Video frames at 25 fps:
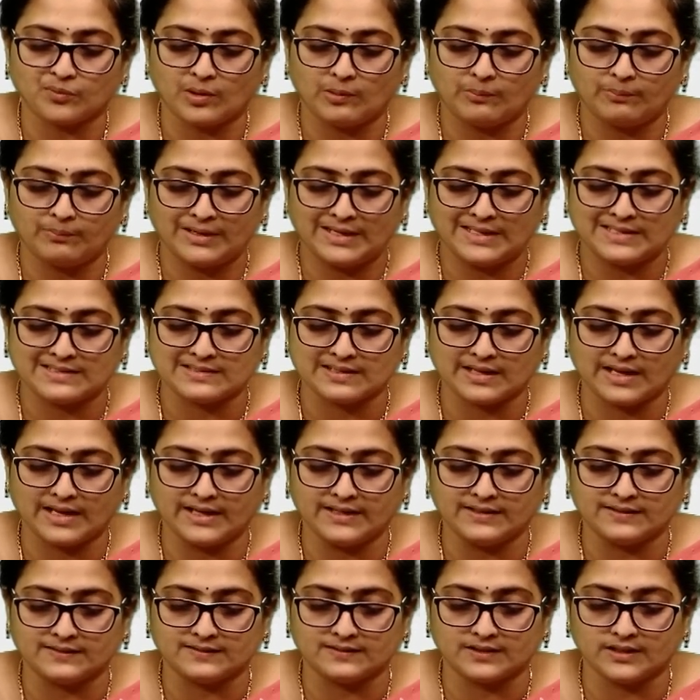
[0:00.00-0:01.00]
plus
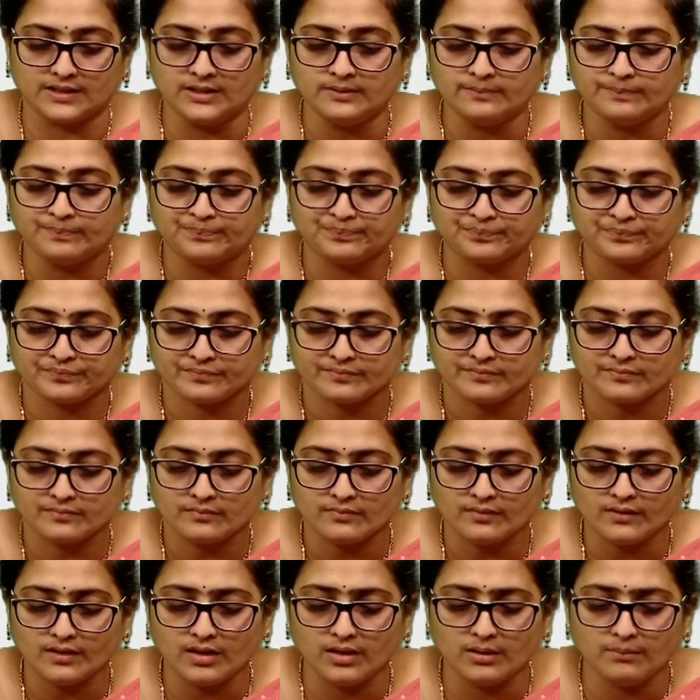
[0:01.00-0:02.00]
sc
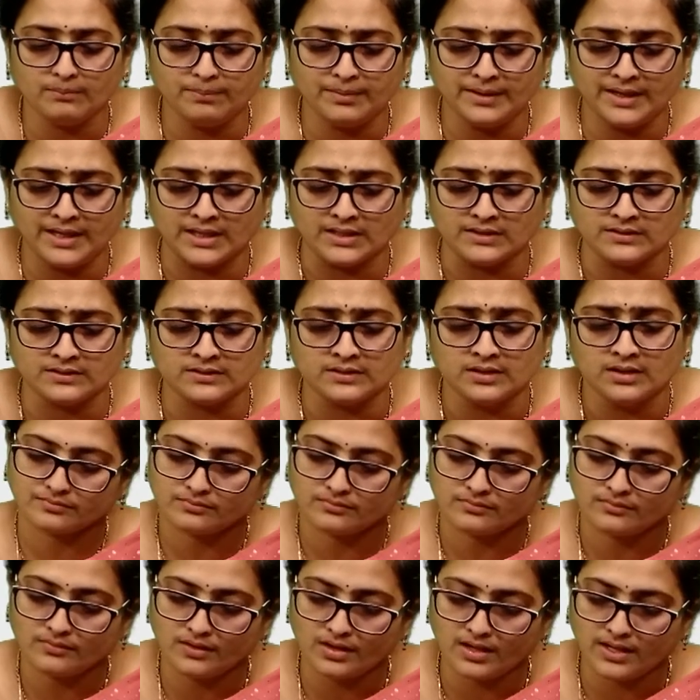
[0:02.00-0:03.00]
plus
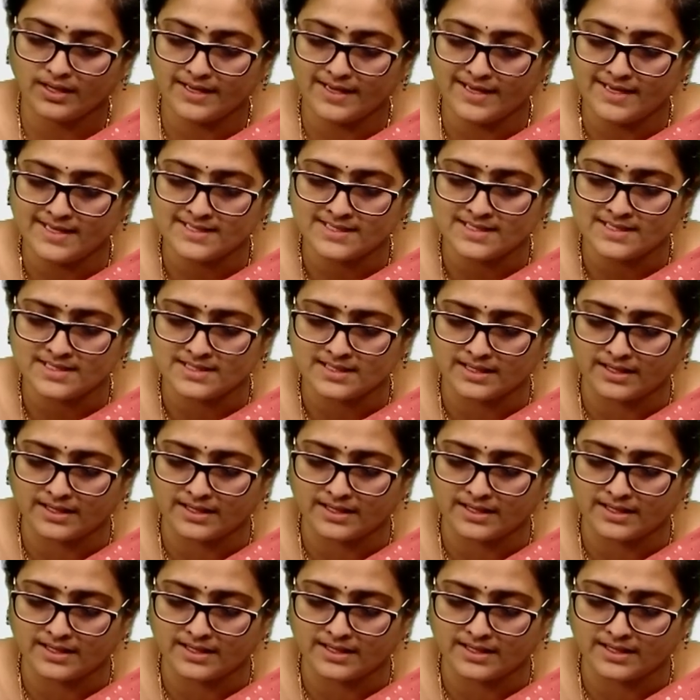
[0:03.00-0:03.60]
sc